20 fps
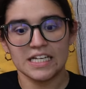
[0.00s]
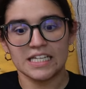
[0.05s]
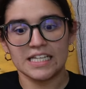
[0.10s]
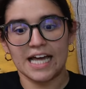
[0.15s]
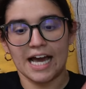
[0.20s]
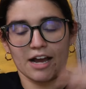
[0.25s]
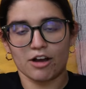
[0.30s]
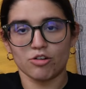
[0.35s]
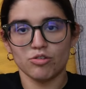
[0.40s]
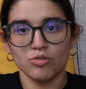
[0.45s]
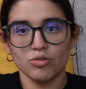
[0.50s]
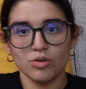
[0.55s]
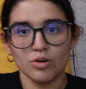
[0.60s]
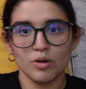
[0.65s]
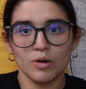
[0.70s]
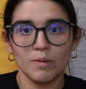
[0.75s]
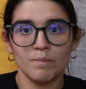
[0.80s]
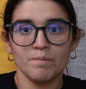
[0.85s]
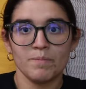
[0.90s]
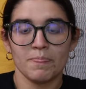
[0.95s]
that
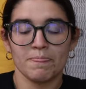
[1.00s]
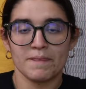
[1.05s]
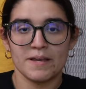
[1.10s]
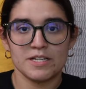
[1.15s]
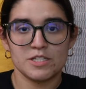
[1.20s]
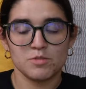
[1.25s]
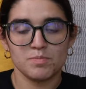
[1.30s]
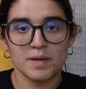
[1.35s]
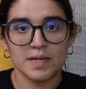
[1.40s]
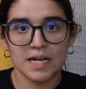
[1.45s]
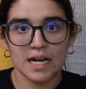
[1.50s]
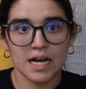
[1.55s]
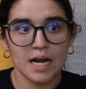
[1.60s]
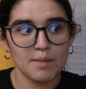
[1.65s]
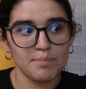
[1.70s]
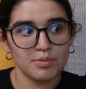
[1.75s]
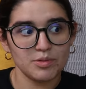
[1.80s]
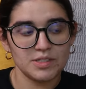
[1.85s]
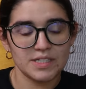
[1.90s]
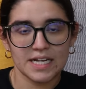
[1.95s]
cool, it's been a
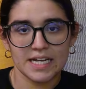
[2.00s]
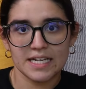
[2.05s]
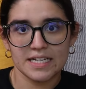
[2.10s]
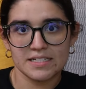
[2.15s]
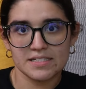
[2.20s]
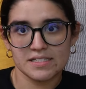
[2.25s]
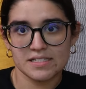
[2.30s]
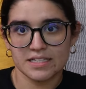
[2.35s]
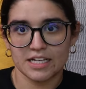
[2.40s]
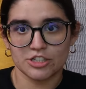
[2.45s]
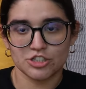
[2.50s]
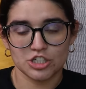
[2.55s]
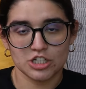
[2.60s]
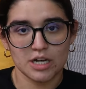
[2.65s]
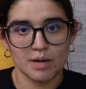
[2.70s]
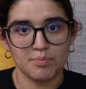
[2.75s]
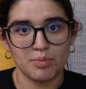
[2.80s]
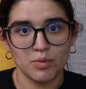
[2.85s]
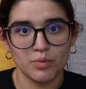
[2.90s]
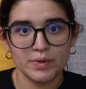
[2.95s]
couple days / a
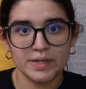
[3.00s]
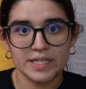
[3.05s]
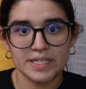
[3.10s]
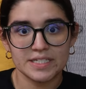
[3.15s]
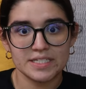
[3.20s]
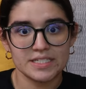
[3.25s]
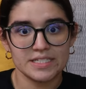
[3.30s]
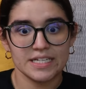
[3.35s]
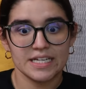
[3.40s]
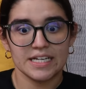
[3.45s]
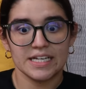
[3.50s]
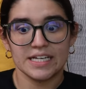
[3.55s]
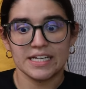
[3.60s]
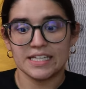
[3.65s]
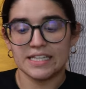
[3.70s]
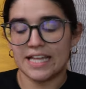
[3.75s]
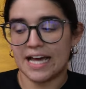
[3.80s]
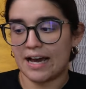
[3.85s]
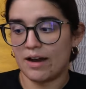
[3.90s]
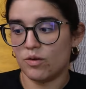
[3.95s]
couple weeks
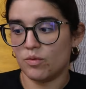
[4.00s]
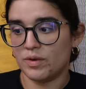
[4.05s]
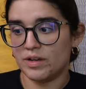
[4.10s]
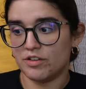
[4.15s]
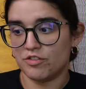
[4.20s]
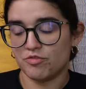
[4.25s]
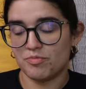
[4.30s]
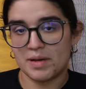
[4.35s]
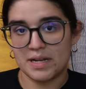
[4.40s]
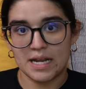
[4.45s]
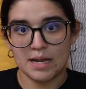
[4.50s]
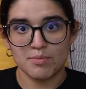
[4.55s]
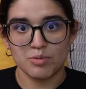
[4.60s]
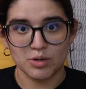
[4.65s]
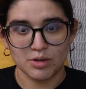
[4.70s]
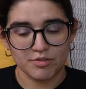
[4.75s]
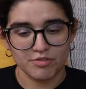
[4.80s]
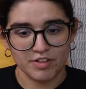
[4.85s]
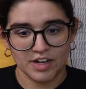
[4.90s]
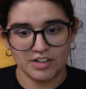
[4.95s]
that we've been able
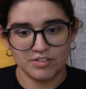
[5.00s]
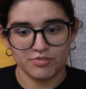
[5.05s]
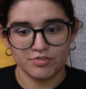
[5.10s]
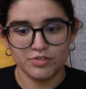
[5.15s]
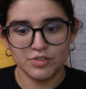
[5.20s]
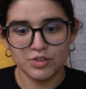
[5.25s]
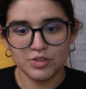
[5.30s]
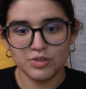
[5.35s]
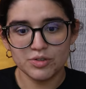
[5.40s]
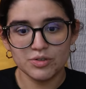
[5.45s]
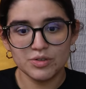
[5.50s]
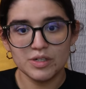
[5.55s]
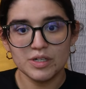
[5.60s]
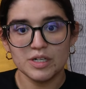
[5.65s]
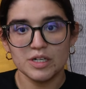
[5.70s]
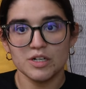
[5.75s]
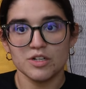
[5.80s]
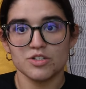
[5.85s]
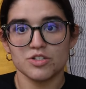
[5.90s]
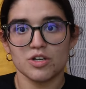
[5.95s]
to find food,
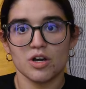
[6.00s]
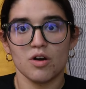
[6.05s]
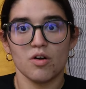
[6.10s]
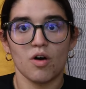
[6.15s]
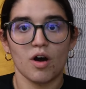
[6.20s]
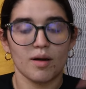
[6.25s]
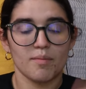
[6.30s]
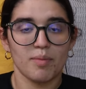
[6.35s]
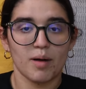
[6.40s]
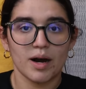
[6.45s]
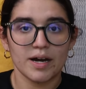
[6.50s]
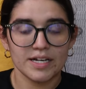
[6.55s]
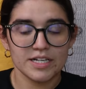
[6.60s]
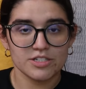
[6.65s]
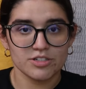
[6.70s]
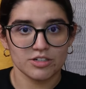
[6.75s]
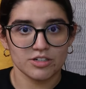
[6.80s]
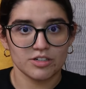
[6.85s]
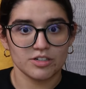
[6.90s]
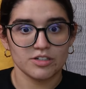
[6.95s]
so our bodies
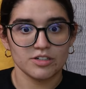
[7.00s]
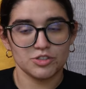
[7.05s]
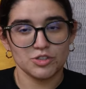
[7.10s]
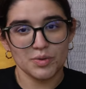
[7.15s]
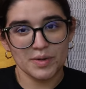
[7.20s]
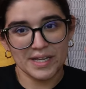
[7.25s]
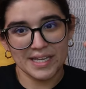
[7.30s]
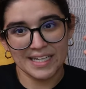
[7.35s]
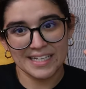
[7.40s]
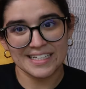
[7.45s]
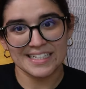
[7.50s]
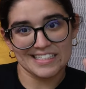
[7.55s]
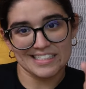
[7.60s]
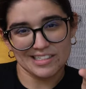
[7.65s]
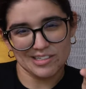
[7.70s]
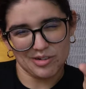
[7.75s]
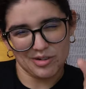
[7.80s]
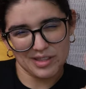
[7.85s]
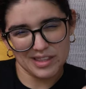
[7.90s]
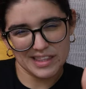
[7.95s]
are doing this
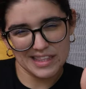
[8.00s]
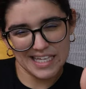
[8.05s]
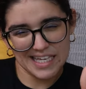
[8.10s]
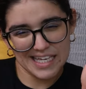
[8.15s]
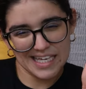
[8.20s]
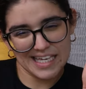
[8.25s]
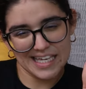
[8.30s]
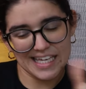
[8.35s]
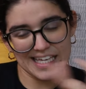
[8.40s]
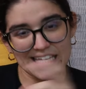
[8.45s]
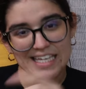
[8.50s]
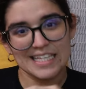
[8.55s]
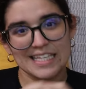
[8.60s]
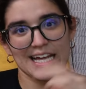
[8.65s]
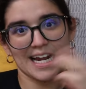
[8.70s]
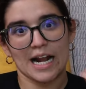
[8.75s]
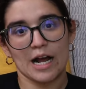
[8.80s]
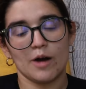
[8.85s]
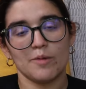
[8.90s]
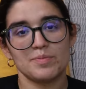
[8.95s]
little thing
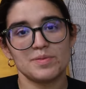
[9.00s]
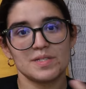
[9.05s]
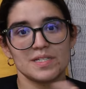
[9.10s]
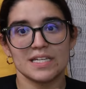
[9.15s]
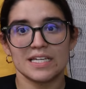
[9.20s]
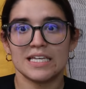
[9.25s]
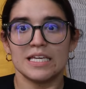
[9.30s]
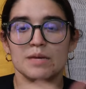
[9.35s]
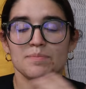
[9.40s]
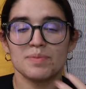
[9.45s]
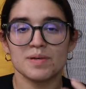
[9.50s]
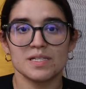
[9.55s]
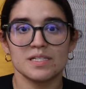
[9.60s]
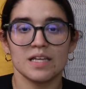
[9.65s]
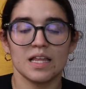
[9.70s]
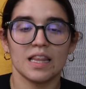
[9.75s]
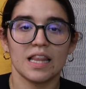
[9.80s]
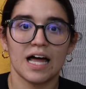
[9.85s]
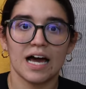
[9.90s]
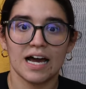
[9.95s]
that helps keep us
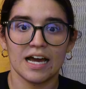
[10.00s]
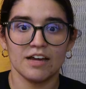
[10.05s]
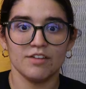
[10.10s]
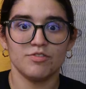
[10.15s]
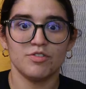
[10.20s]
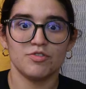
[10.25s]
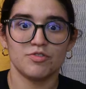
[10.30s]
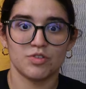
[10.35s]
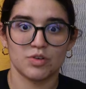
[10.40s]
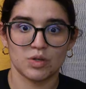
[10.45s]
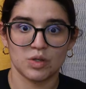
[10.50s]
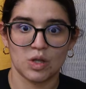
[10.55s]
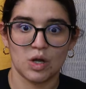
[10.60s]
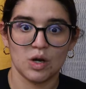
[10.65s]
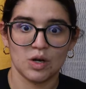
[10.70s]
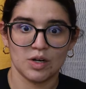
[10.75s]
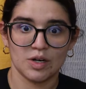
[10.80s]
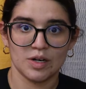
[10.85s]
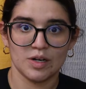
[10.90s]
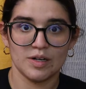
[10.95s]
alive for
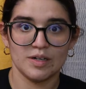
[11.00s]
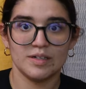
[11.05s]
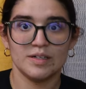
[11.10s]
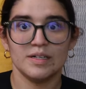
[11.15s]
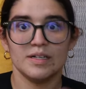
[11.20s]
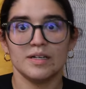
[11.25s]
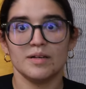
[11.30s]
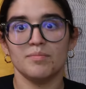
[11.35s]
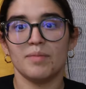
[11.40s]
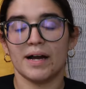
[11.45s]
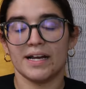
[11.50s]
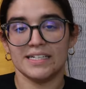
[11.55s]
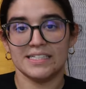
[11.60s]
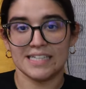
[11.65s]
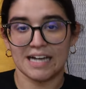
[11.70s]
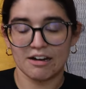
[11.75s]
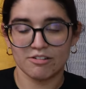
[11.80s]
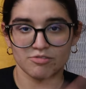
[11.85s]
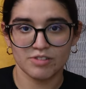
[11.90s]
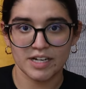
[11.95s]
longer by
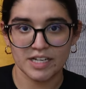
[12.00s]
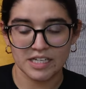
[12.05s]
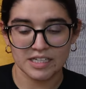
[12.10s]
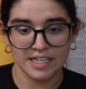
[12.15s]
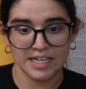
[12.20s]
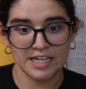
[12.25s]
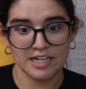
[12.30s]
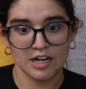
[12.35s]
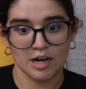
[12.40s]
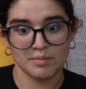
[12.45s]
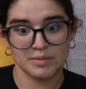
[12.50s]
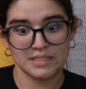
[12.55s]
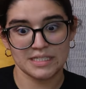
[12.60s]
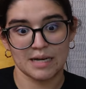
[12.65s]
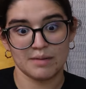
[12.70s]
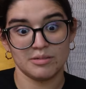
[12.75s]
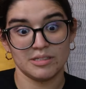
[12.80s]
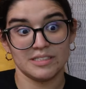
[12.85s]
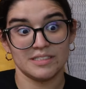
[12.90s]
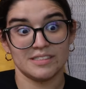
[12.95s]
down-regulating our
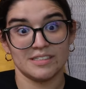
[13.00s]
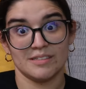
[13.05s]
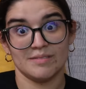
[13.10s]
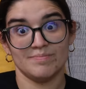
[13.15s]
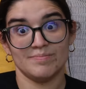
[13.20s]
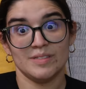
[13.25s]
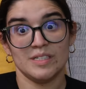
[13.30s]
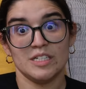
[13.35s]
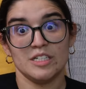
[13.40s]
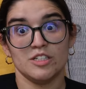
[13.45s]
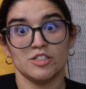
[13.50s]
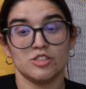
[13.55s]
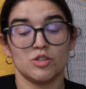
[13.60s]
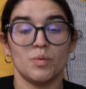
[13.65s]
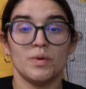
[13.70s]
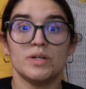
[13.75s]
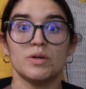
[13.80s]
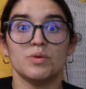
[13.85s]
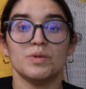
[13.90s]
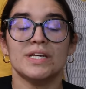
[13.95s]
metabolism, so
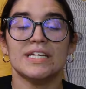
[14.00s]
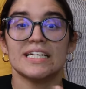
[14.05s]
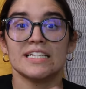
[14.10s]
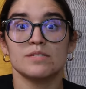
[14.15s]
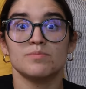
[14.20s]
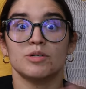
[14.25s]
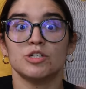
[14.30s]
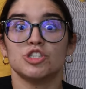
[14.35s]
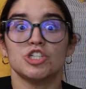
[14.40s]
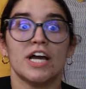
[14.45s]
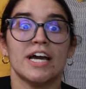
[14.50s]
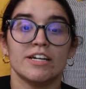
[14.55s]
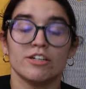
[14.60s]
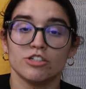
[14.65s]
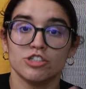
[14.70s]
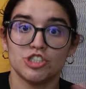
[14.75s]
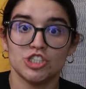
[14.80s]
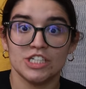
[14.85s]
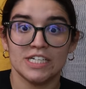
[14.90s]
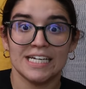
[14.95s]
we don't need as much
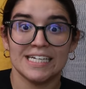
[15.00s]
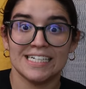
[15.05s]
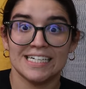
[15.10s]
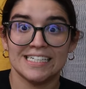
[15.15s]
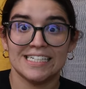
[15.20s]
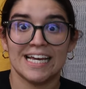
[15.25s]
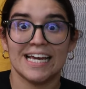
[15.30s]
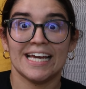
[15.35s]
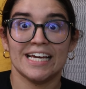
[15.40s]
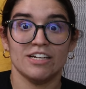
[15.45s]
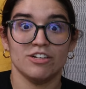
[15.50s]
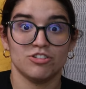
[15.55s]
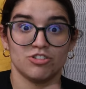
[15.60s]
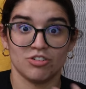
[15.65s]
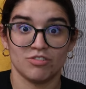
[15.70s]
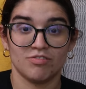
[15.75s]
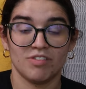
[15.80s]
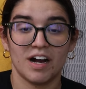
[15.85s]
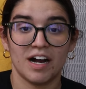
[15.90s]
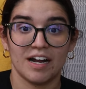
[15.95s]
energy in a day to
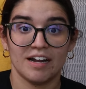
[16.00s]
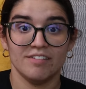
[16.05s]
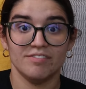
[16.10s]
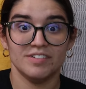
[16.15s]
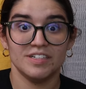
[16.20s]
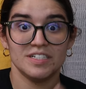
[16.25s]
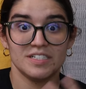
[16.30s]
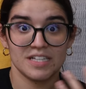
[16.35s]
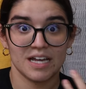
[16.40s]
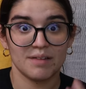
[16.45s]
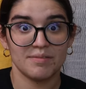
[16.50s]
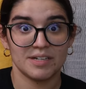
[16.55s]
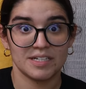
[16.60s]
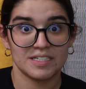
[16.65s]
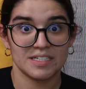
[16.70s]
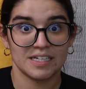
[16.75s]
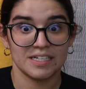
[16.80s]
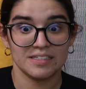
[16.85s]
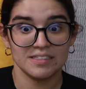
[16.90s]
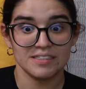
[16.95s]
survive. Does that make
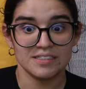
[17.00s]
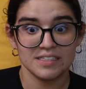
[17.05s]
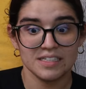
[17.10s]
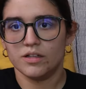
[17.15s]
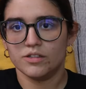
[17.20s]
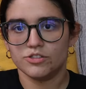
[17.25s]
sense?